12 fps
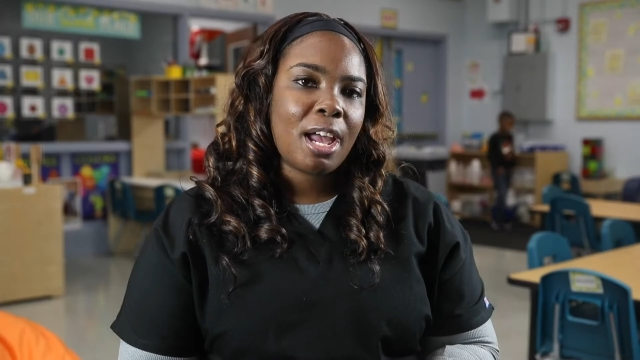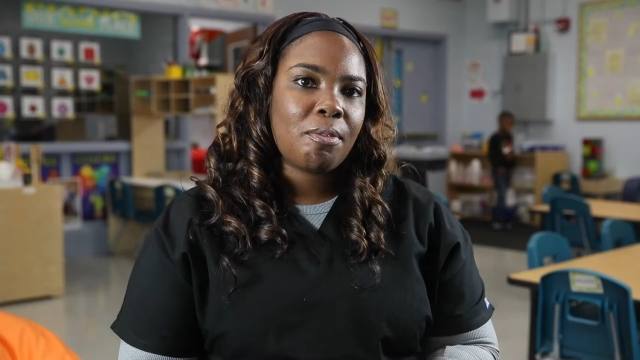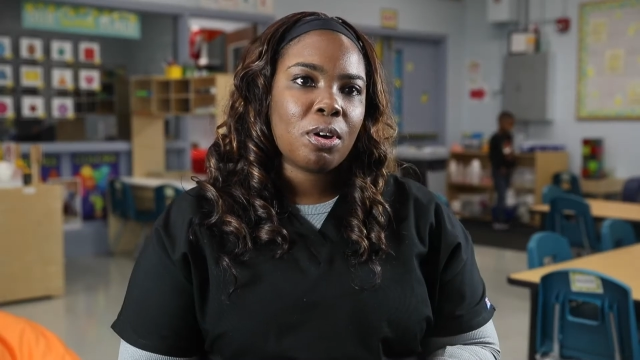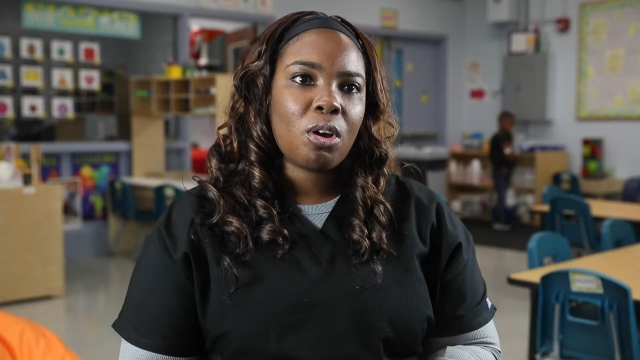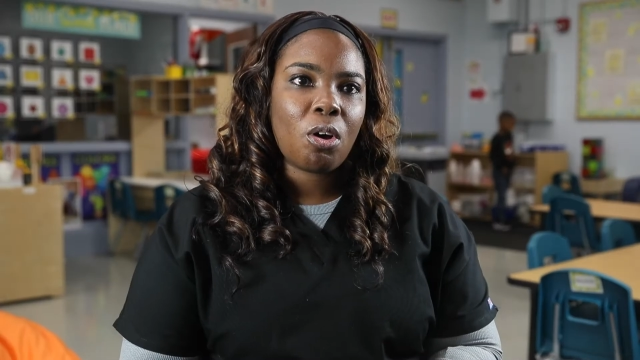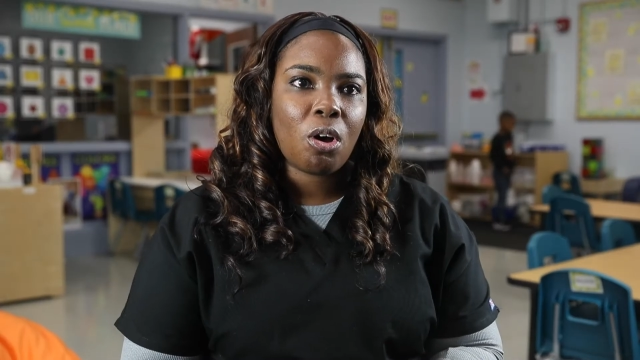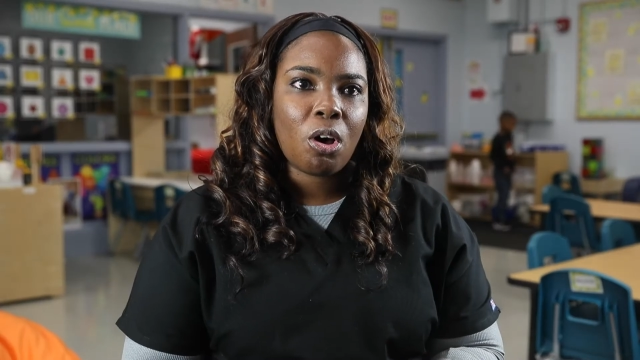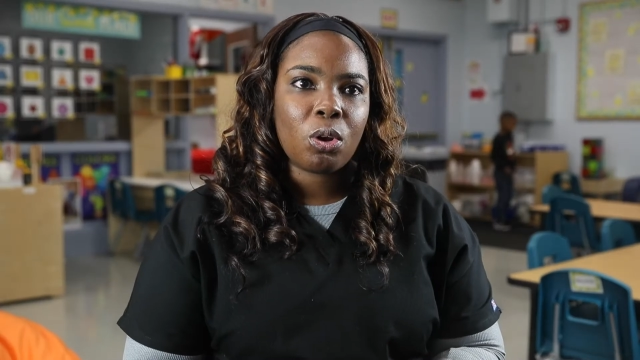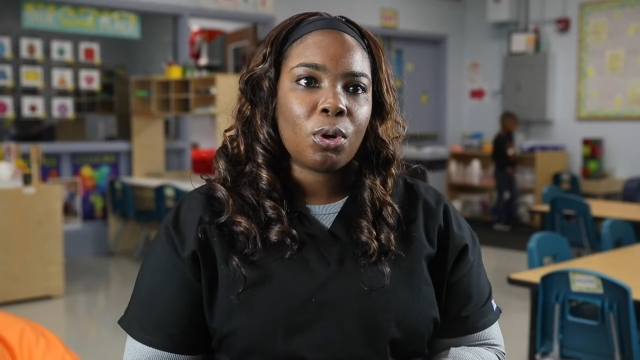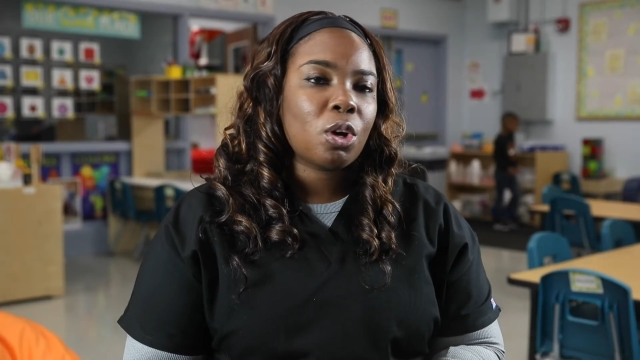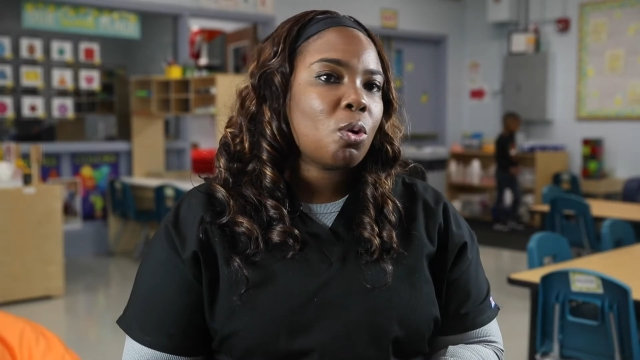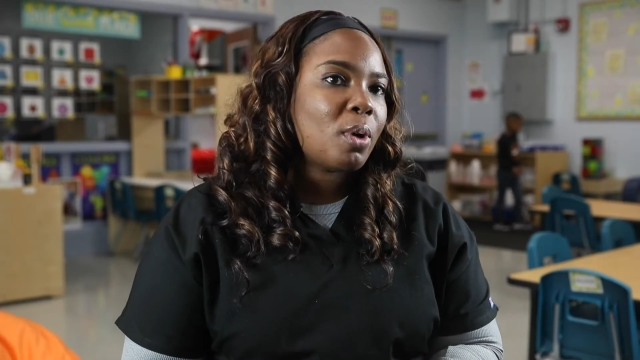have a call
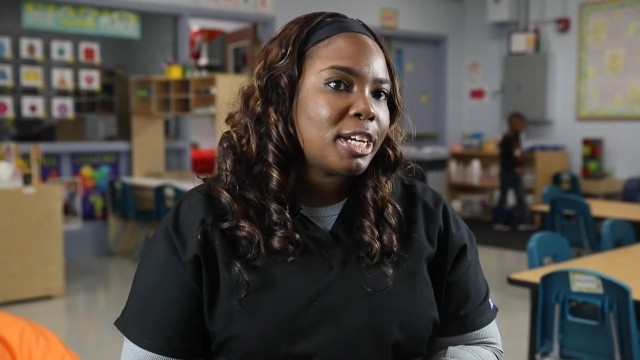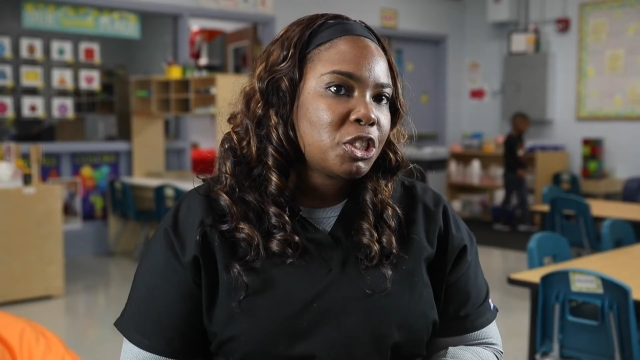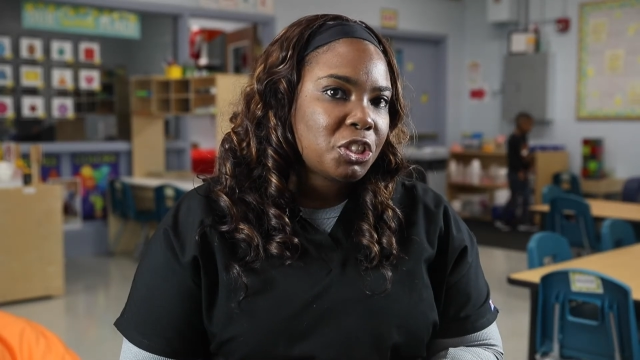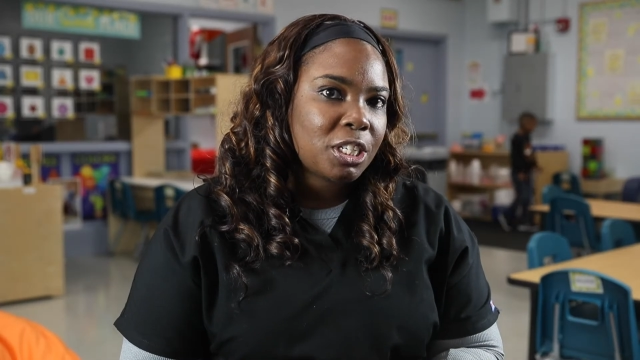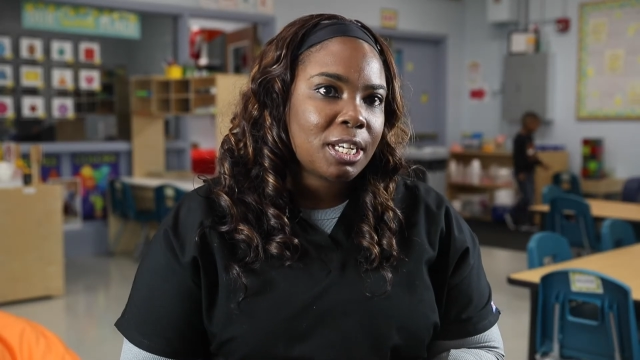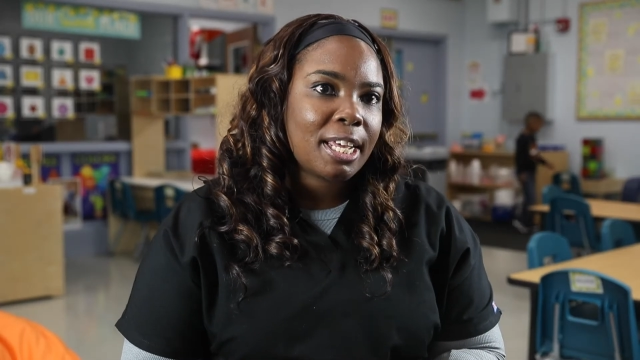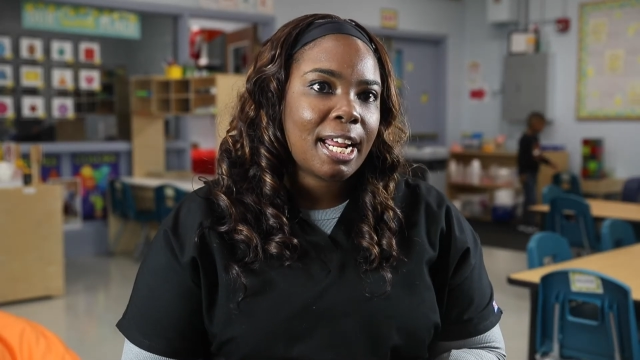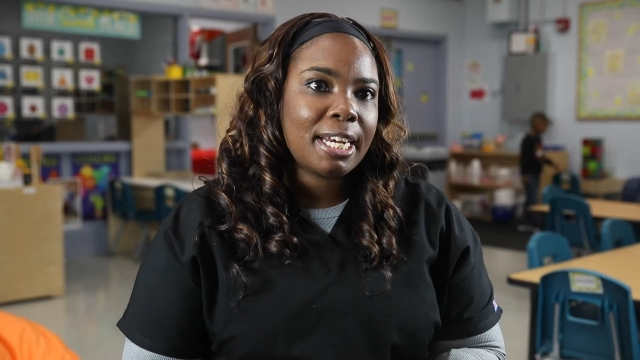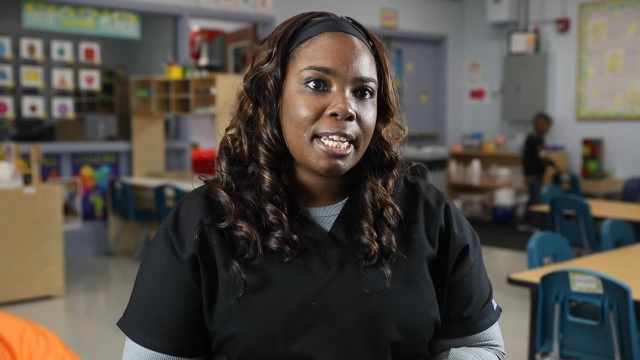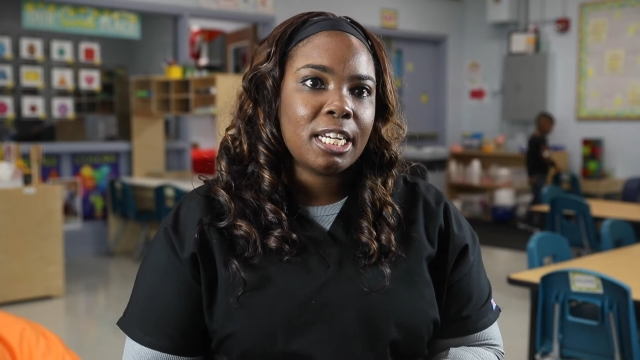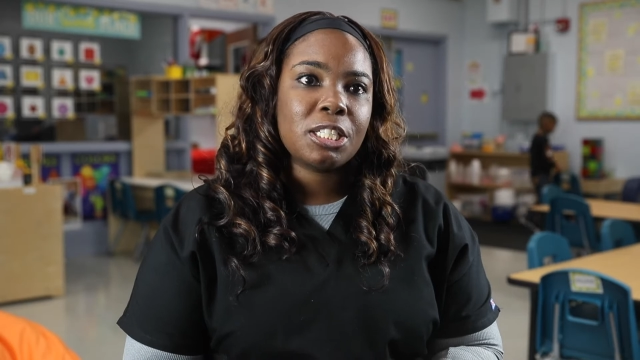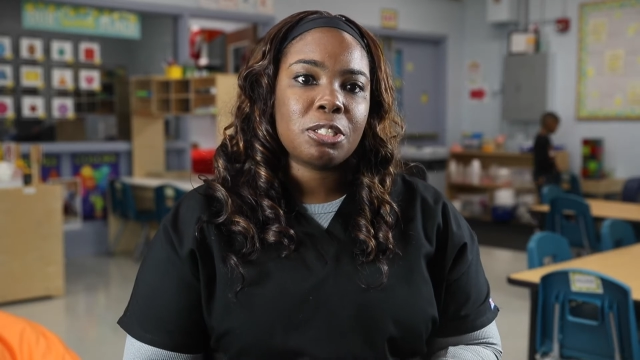or a question that I
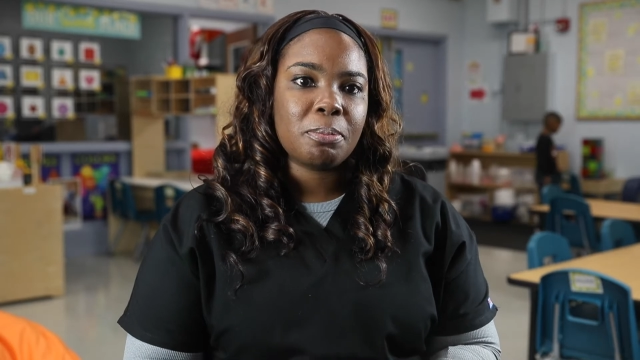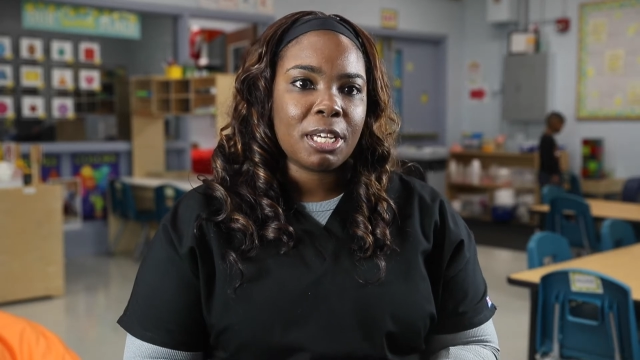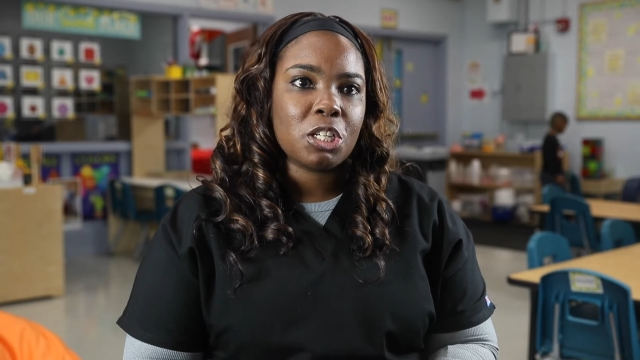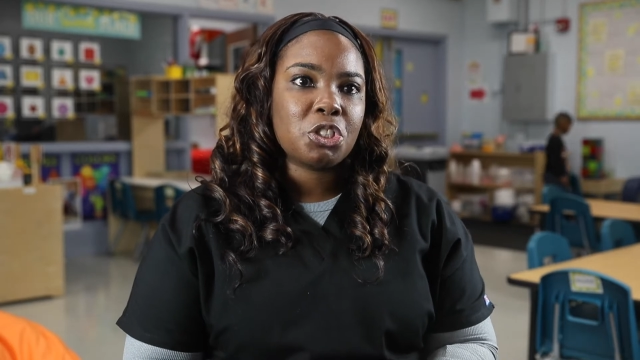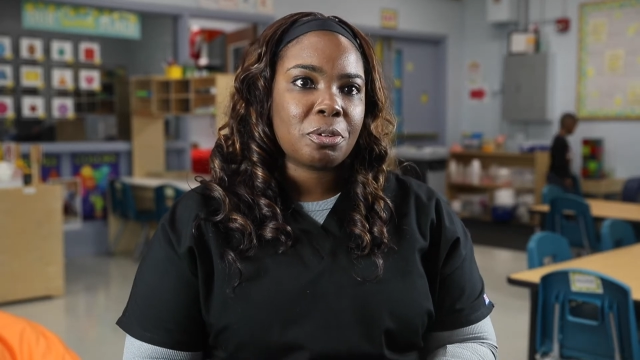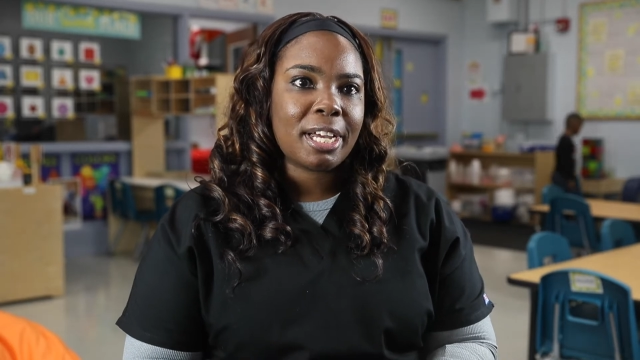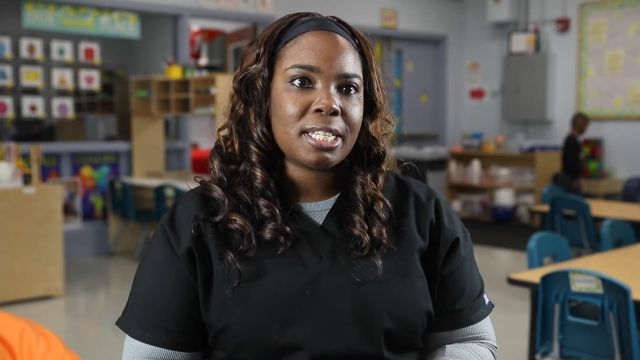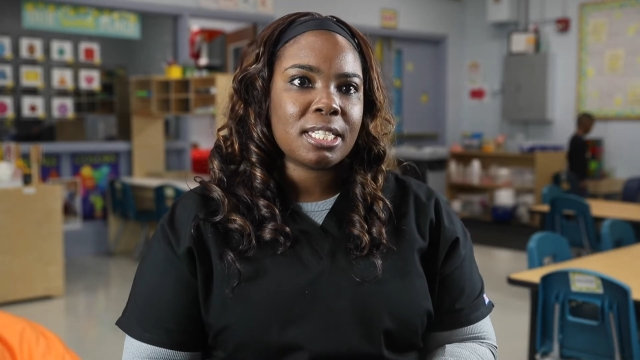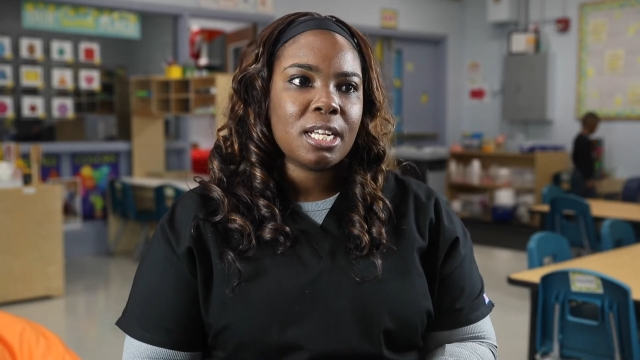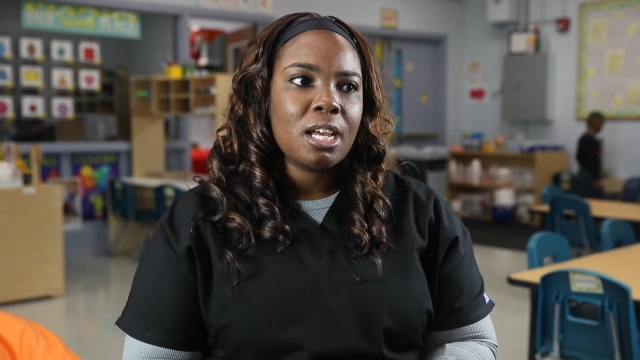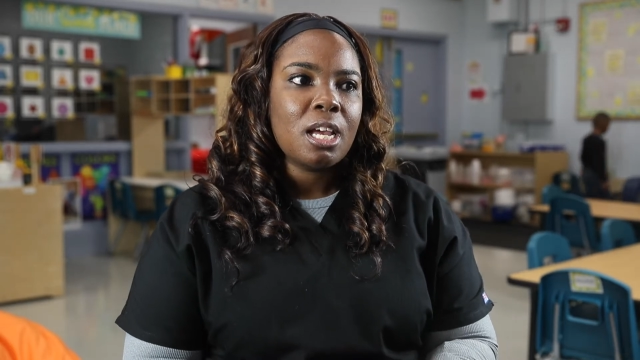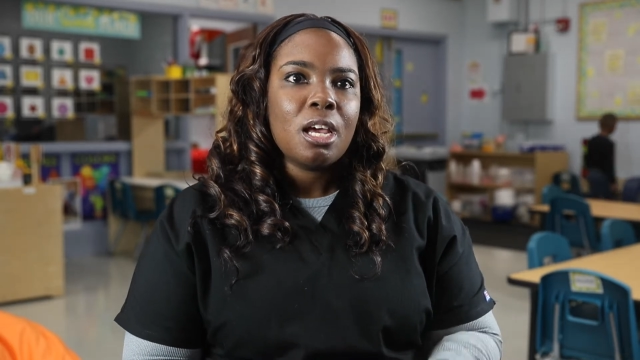need to be addressed,